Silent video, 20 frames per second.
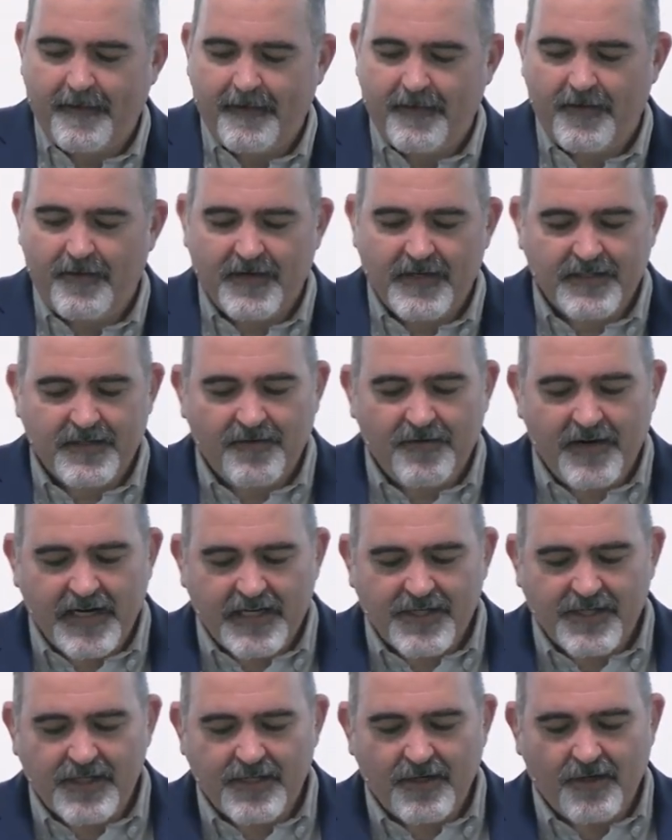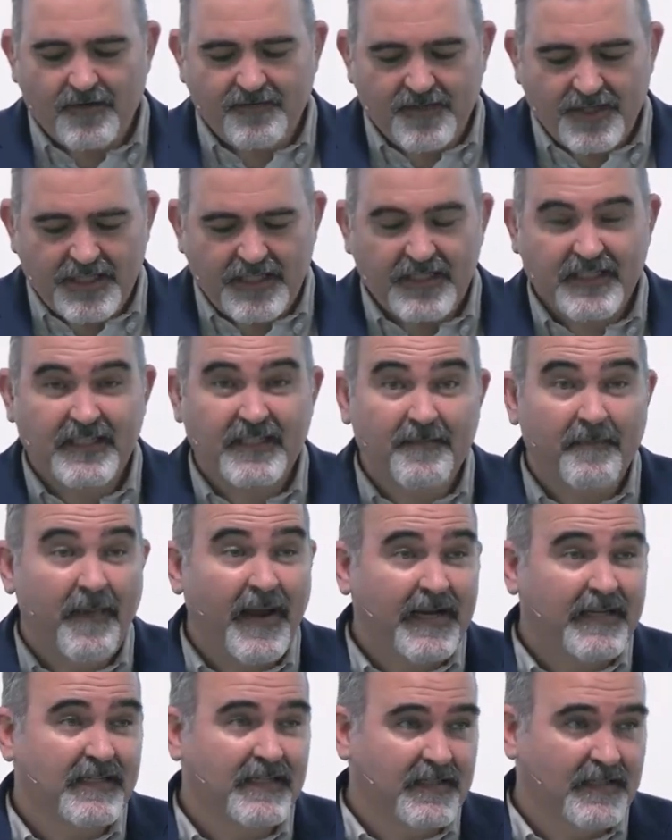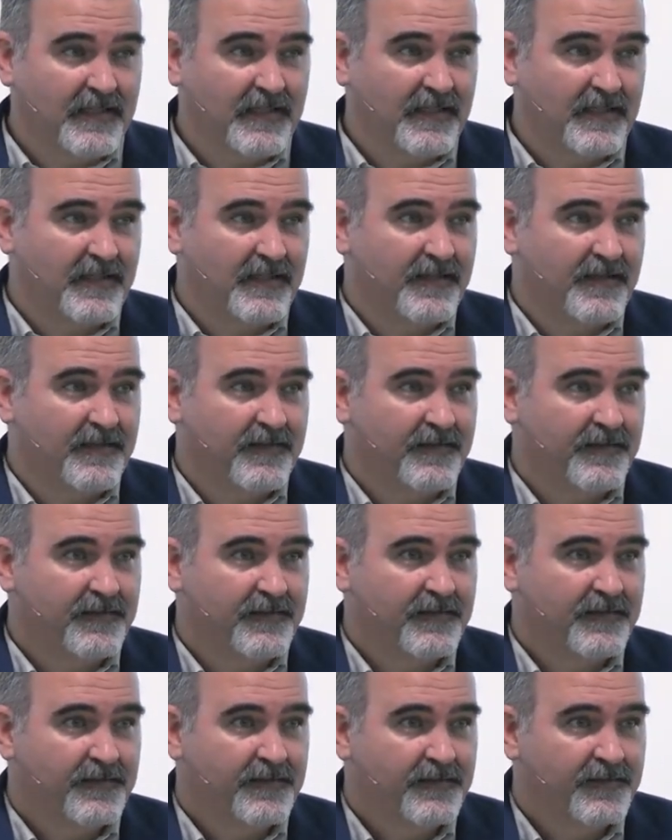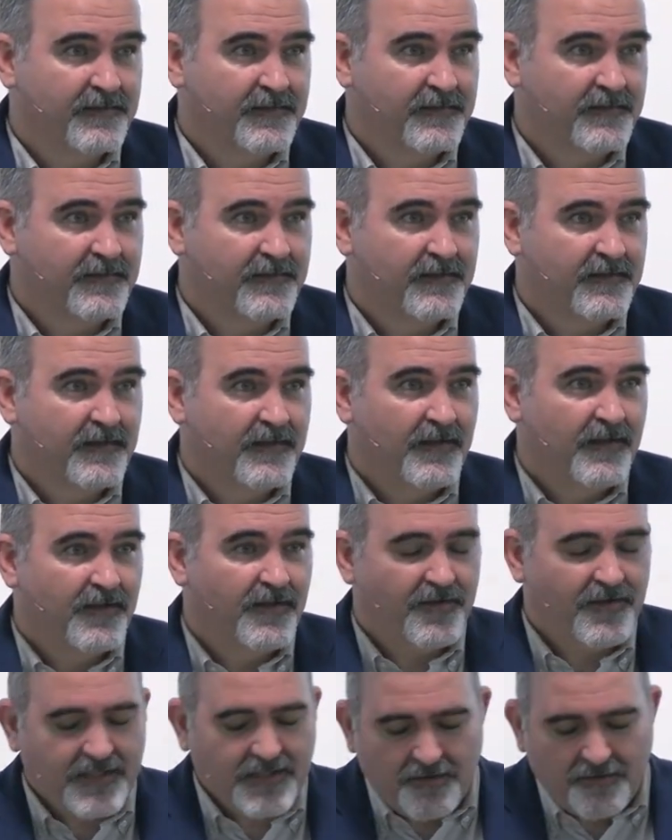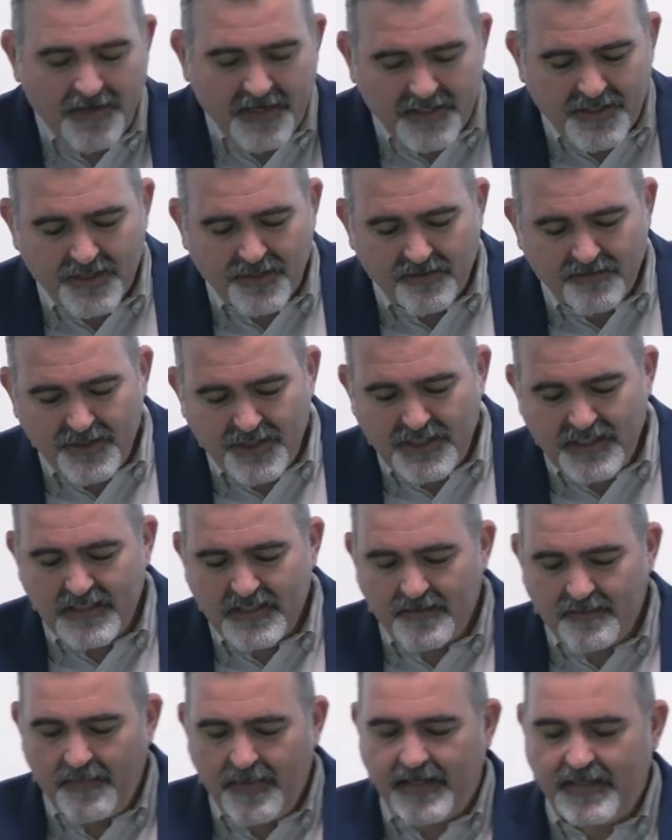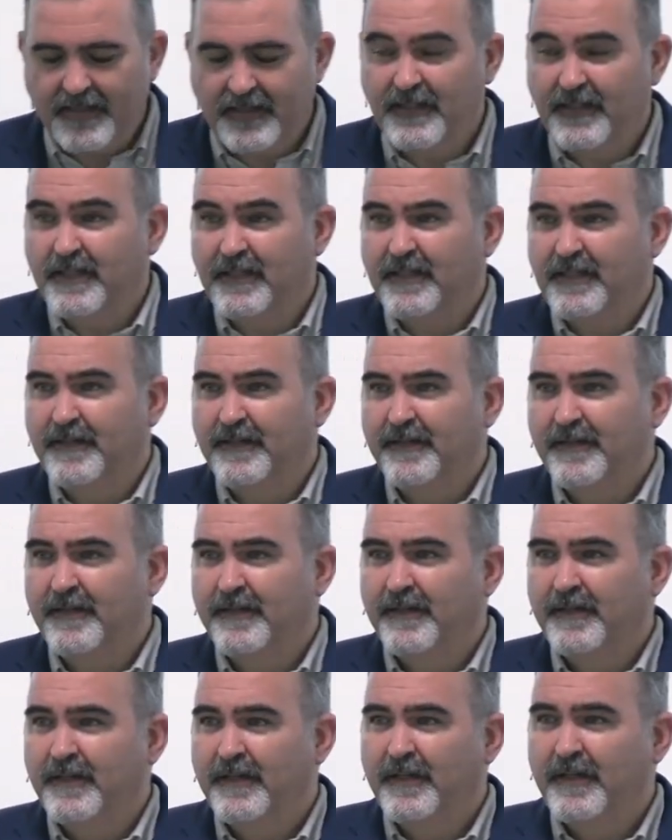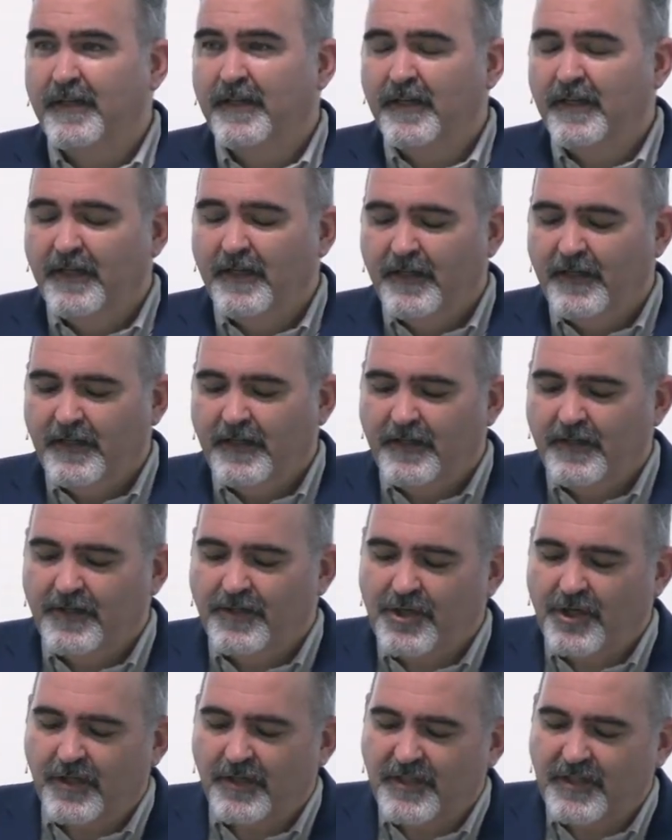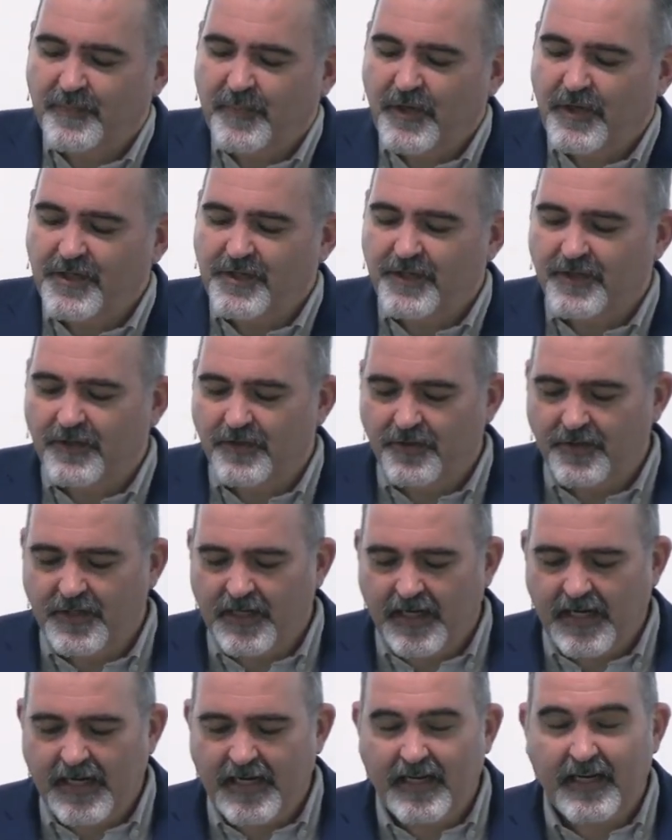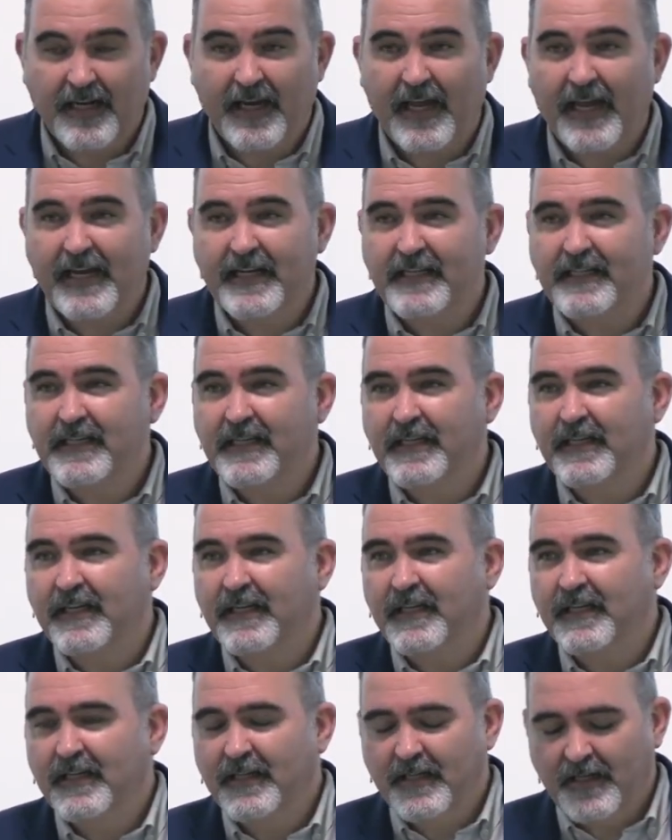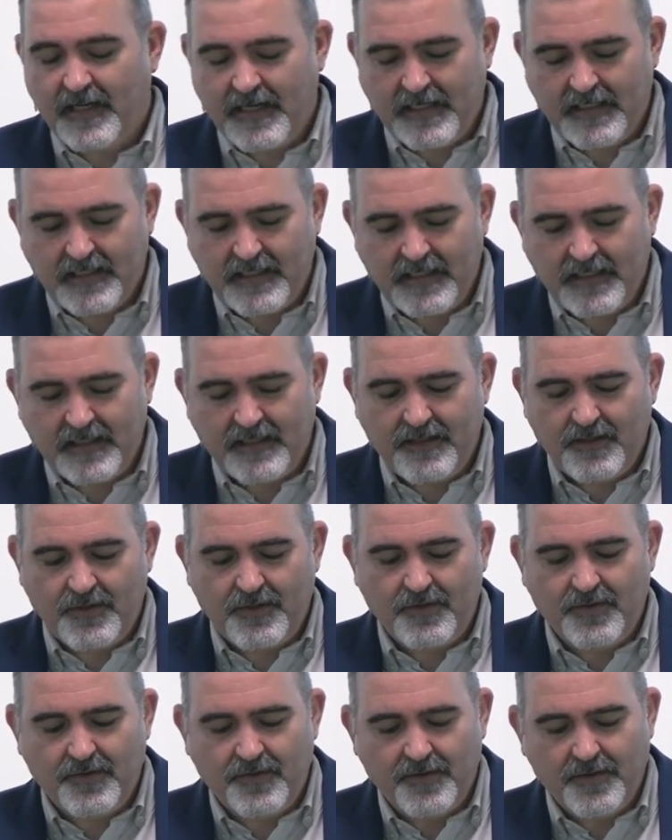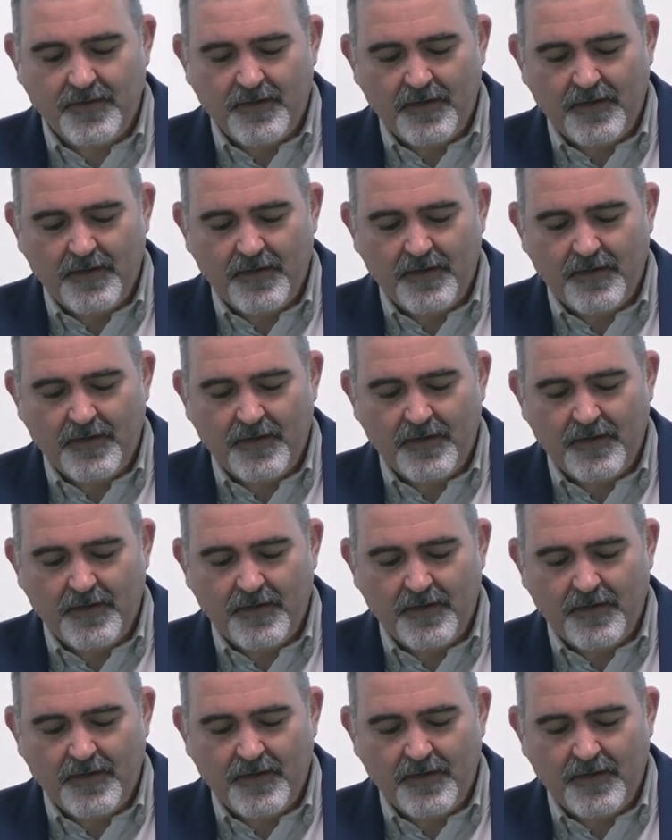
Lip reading: The resurrection of Jesus matters. The resurrection of Jesus matters. You know, Charles Spurgeon, who died in 1892,